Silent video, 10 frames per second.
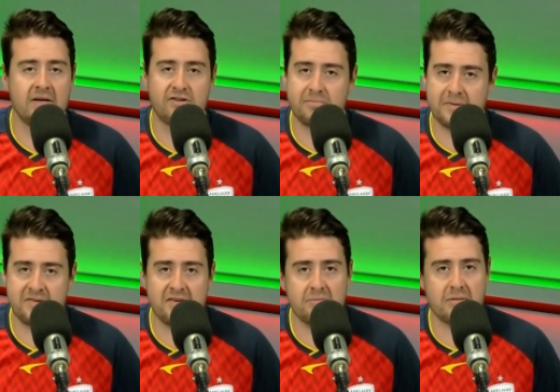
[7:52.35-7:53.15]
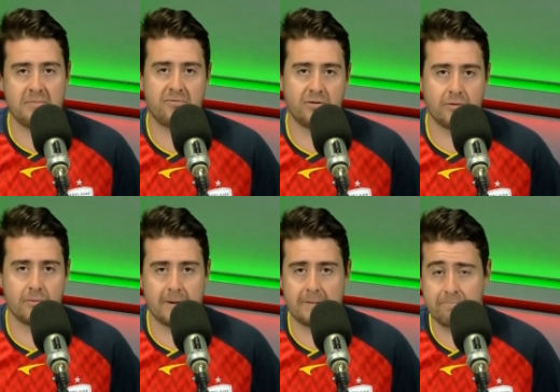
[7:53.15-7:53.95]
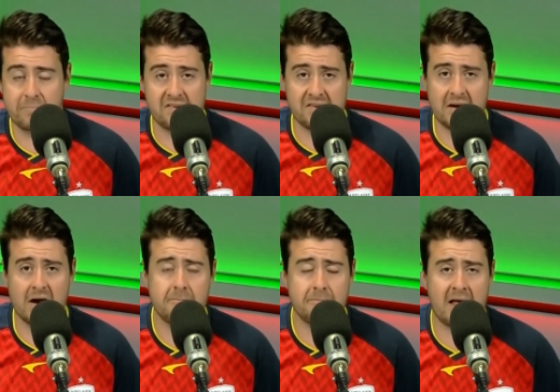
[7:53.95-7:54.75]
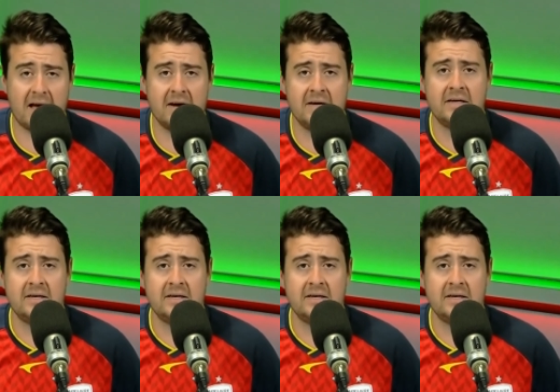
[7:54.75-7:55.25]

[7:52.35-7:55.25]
Just persist with him for a little bit. He's a young player.